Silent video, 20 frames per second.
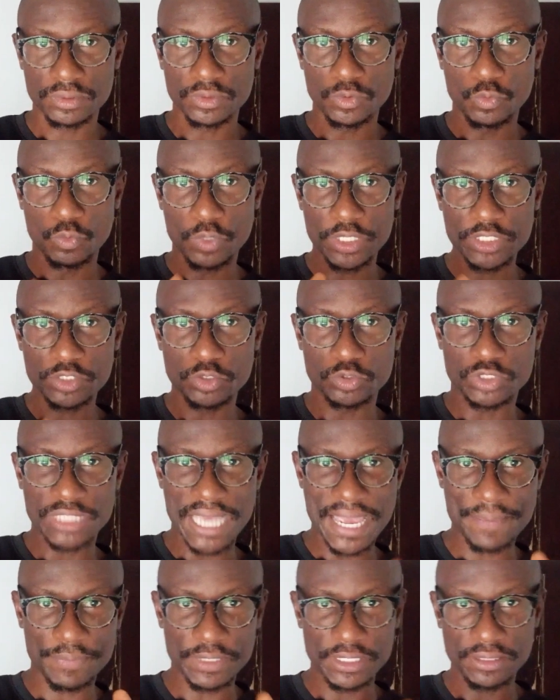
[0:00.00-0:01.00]
when you
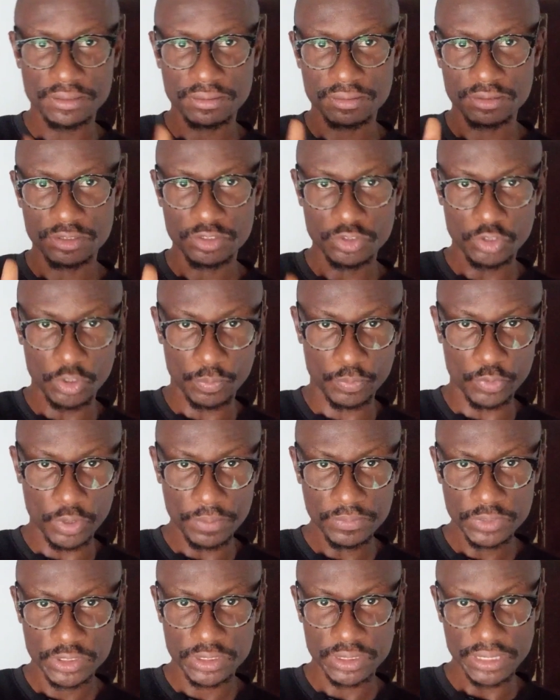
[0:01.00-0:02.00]
type in your
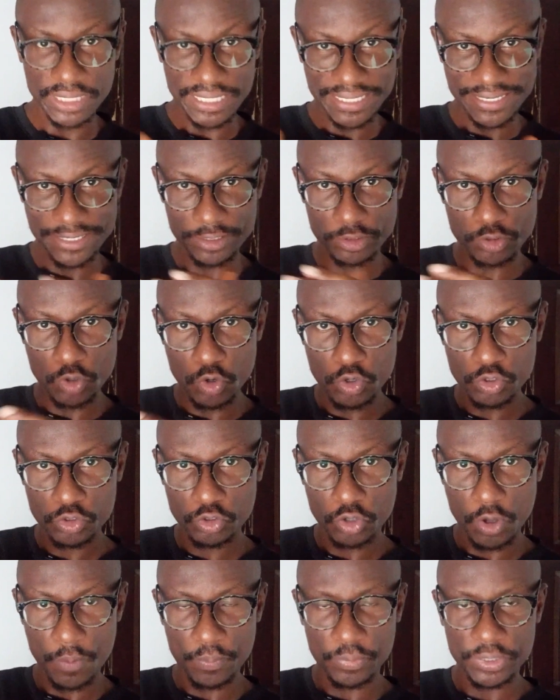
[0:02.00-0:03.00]
prompt in the goal
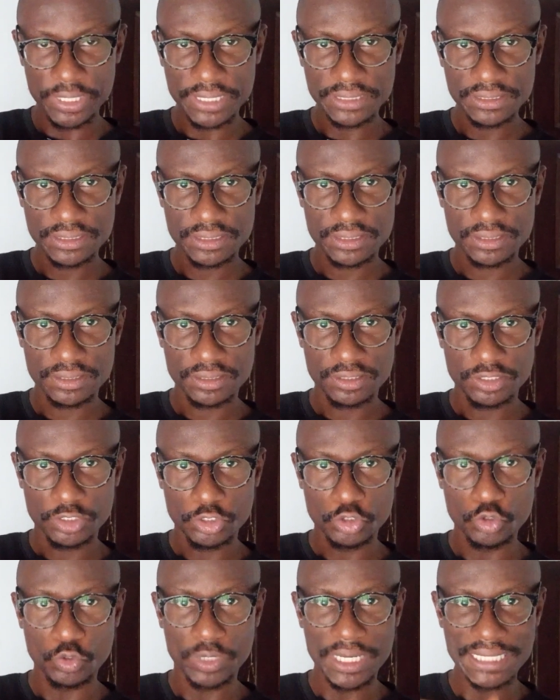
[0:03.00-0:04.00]
components,
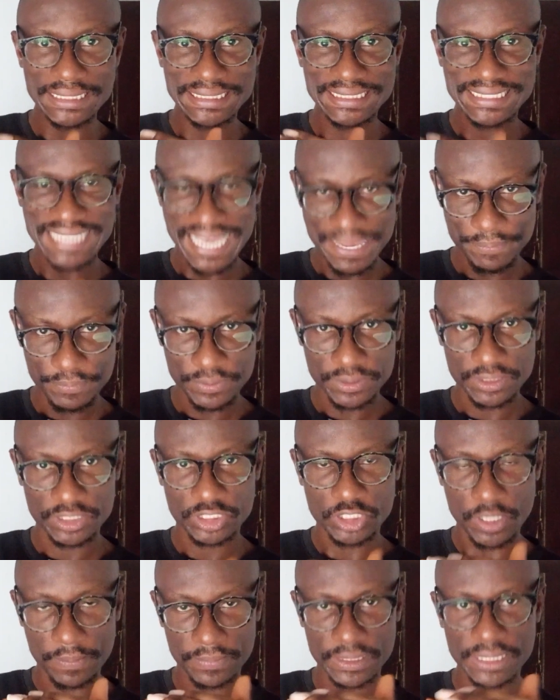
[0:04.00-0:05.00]
you can type
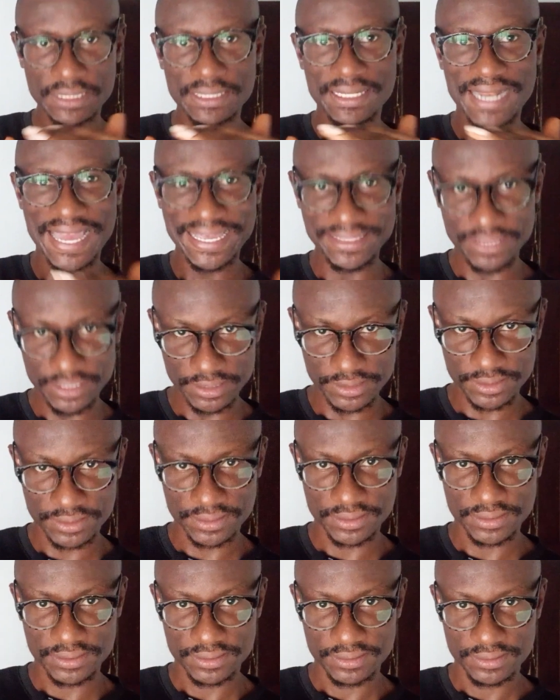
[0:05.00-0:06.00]
something like
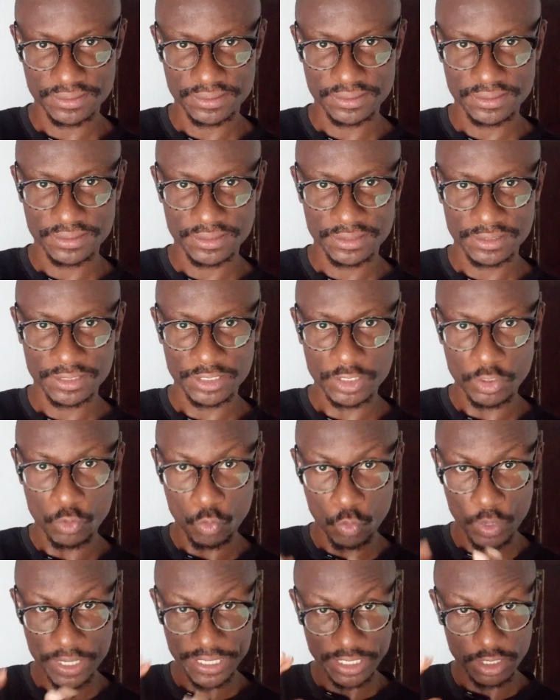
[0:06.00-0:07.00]
this.
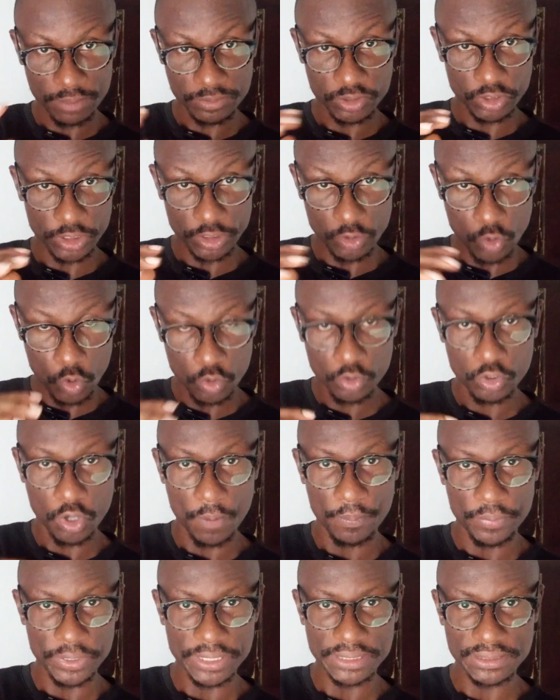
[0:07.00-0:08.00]
When it comes to the goal
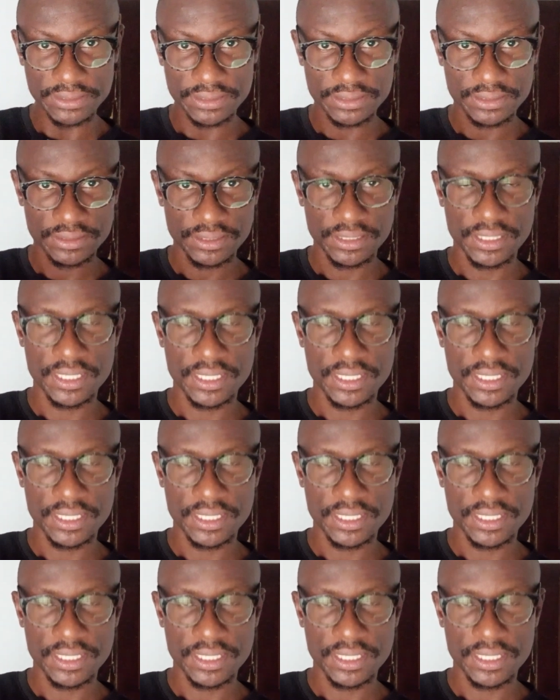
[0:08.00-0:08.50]
components,